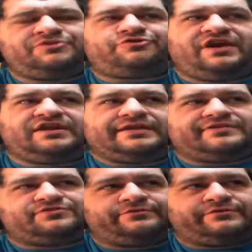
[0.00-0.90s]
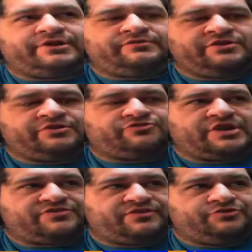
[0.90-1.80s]
been trying to get these New Year's
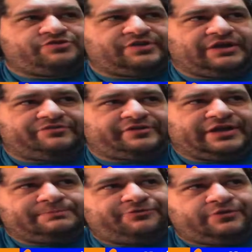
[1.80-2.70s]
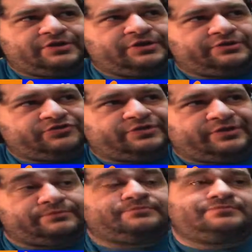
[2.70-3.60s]
resolutions off the ground before the New Year
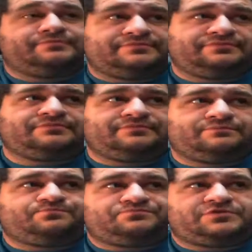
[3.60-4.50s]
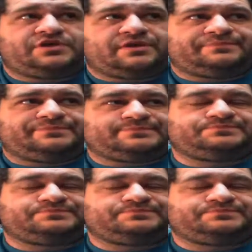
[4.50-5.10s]
started. You know,